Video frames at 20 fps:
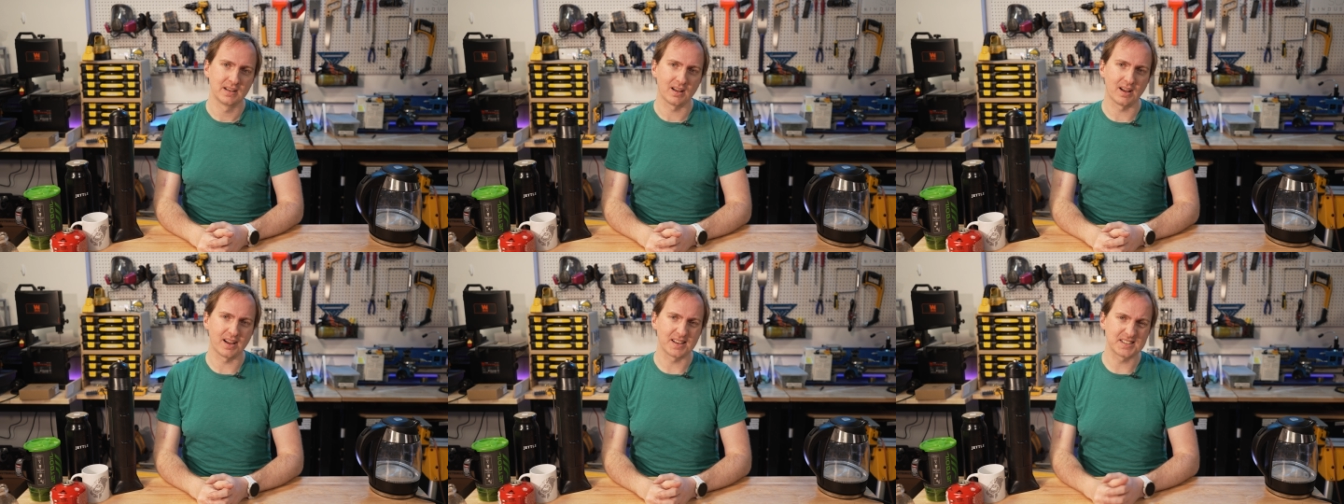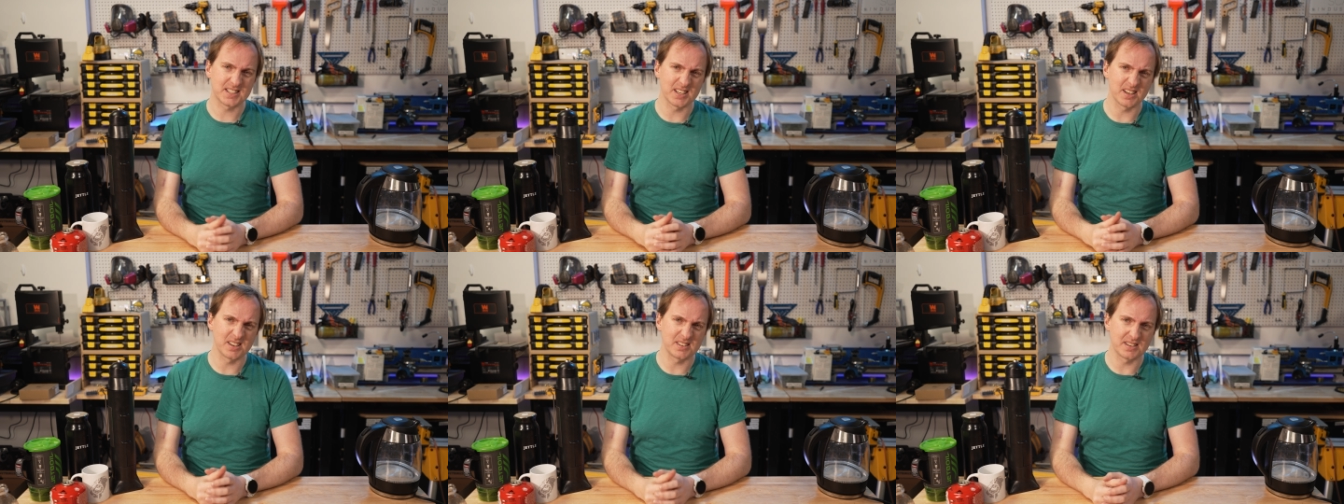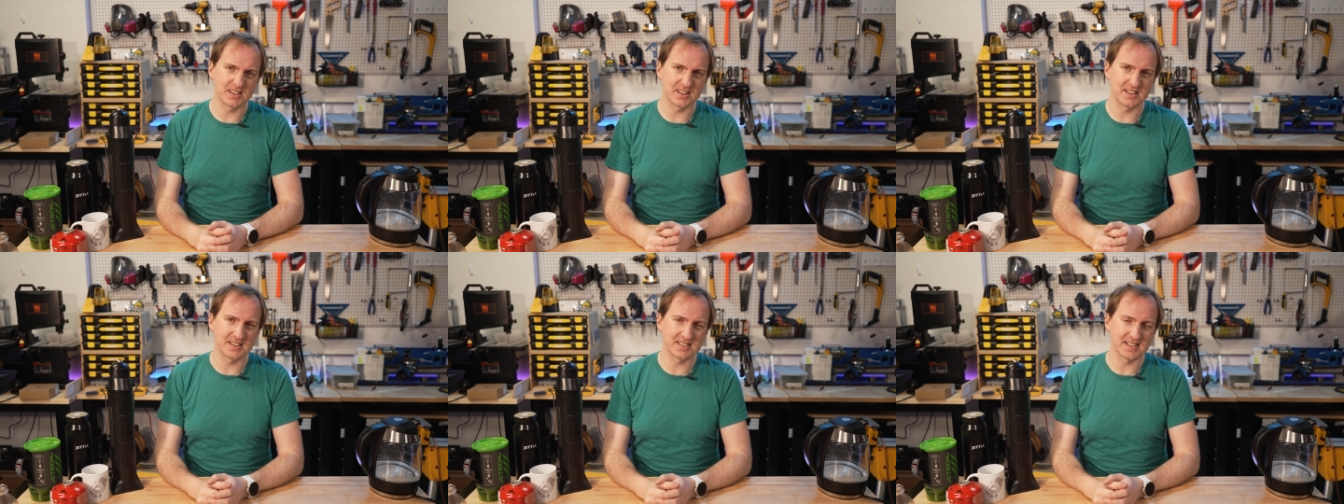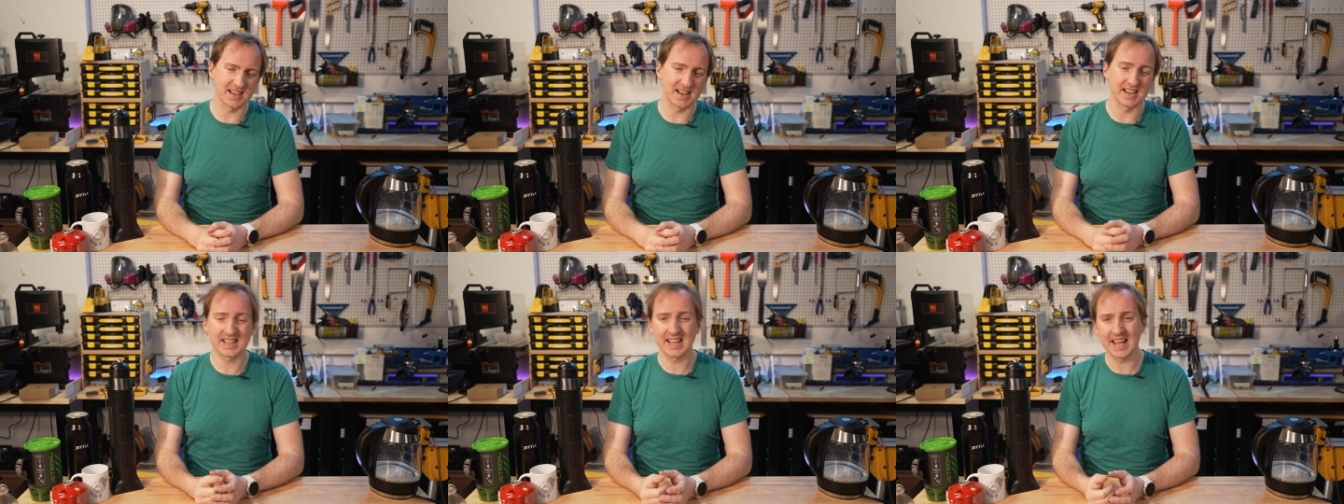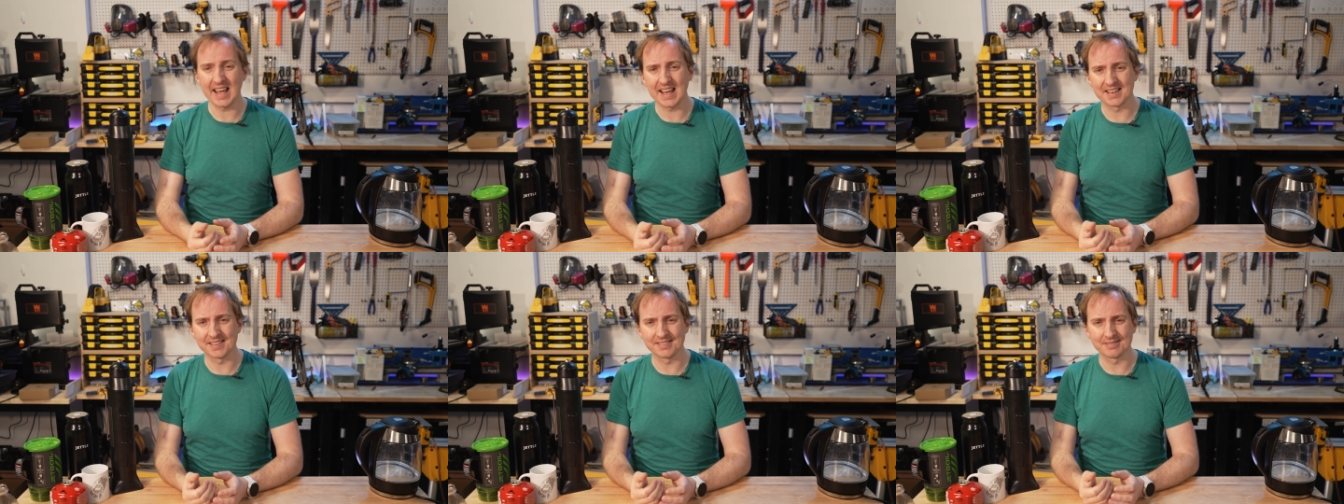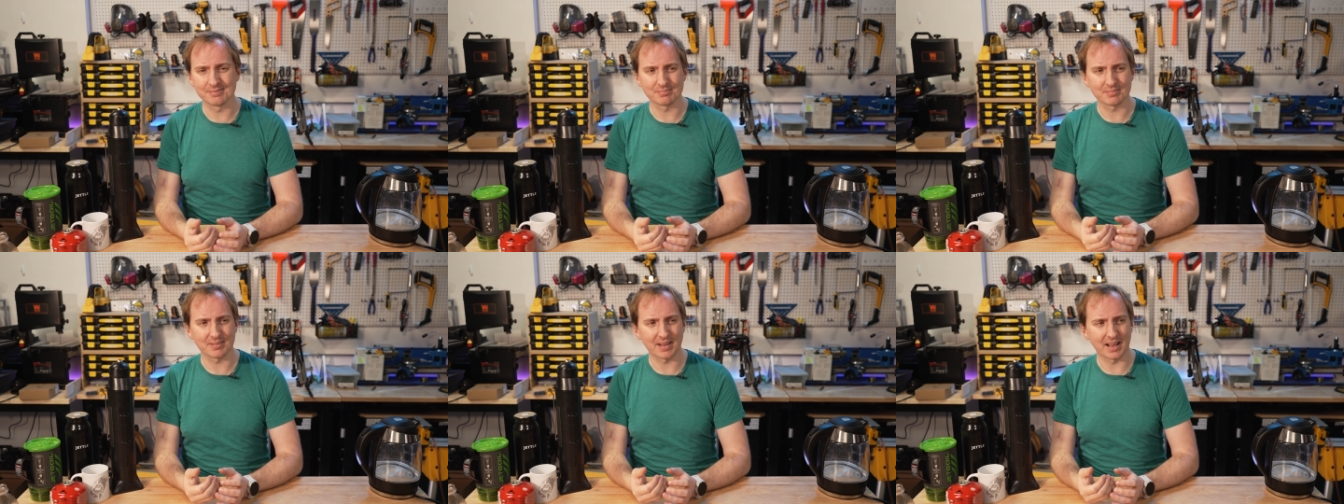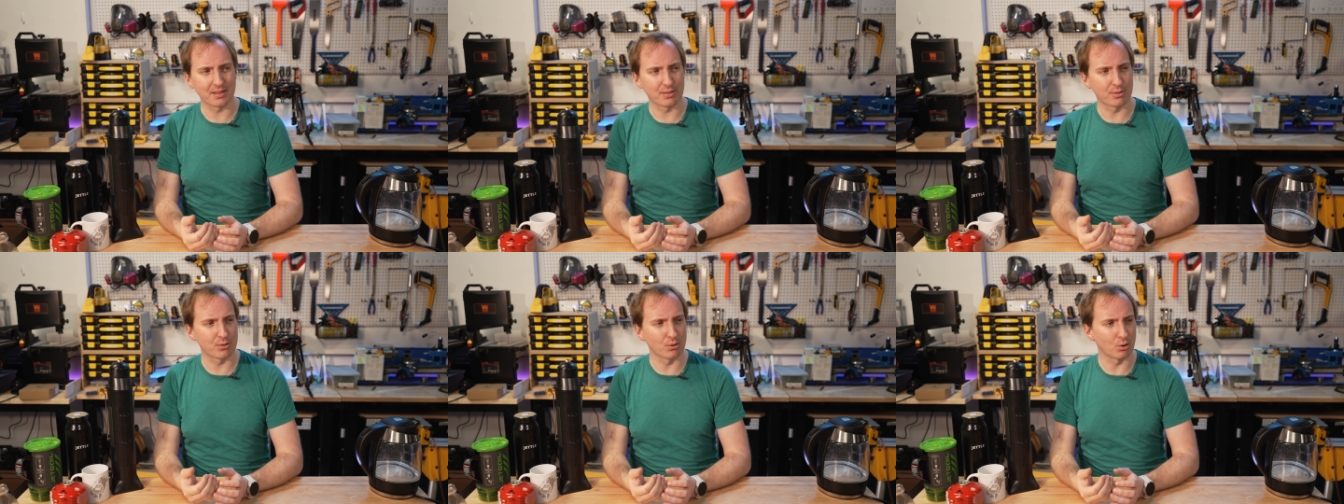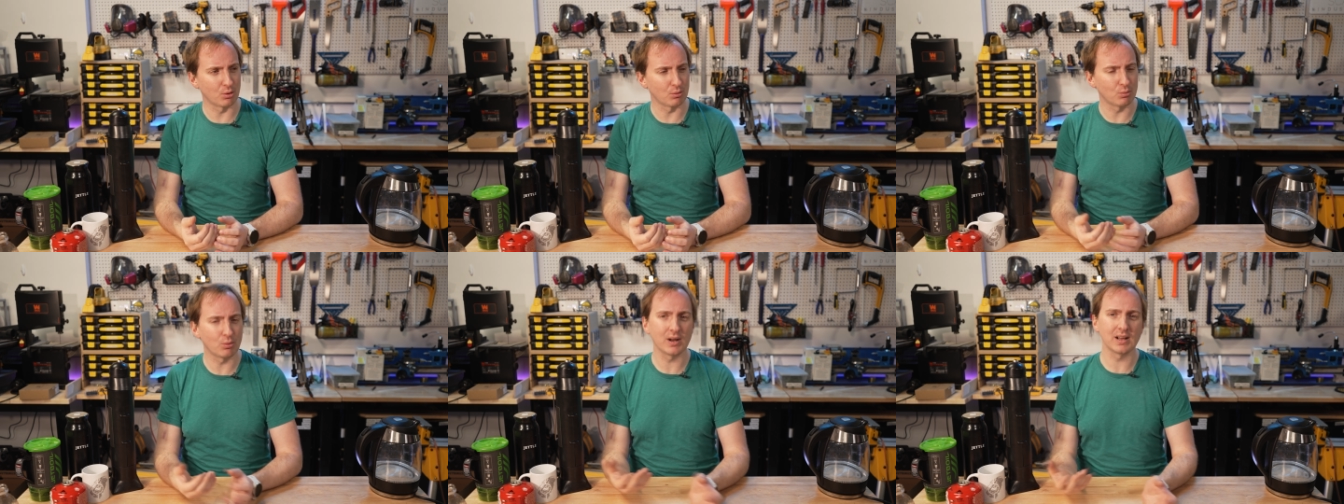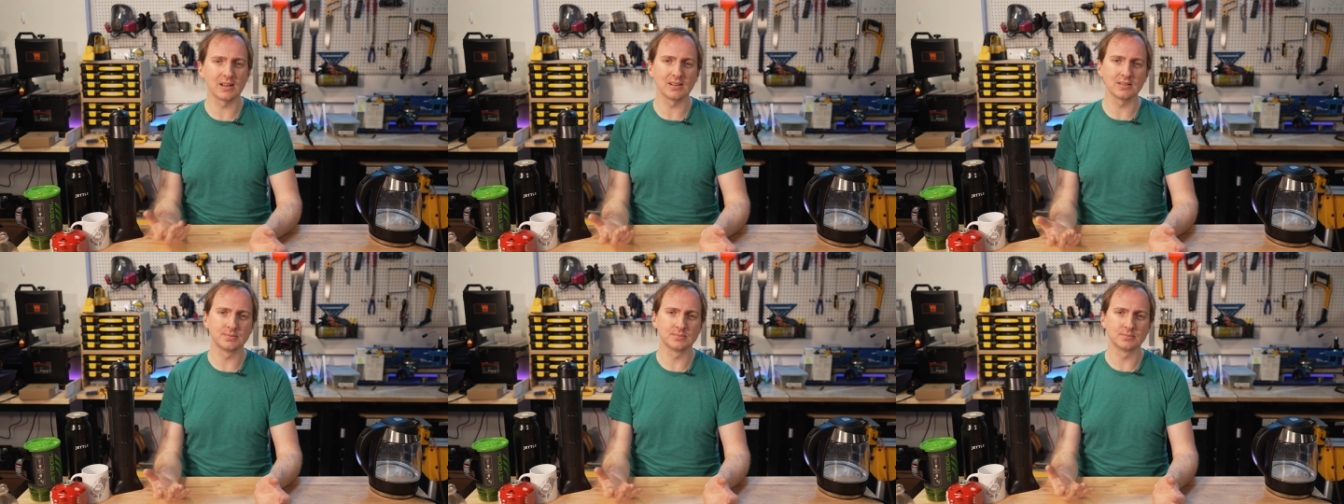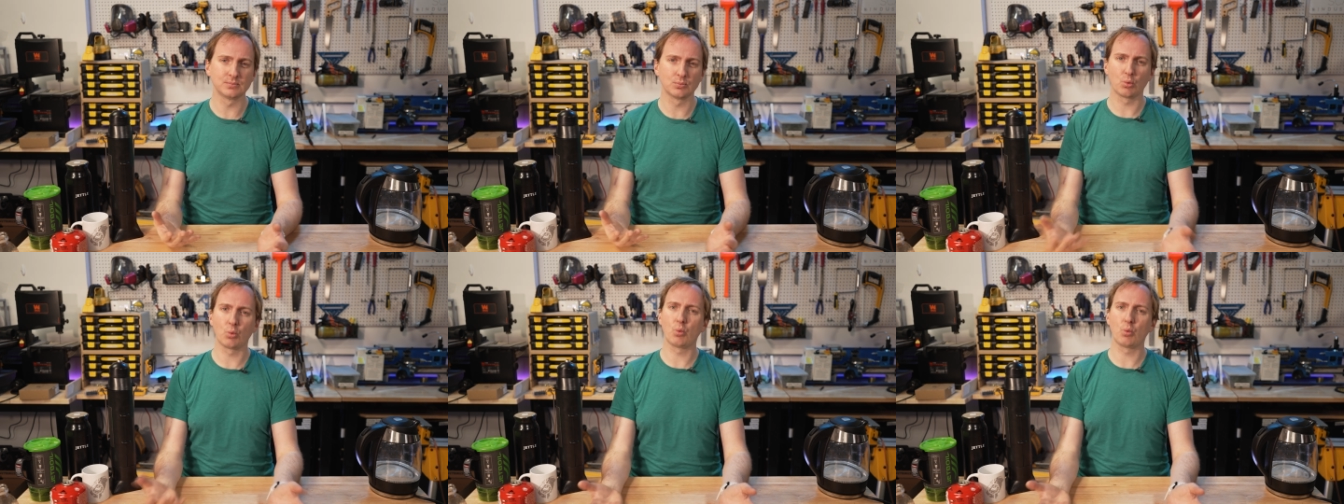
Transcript: I turned to the internet again and thought, well,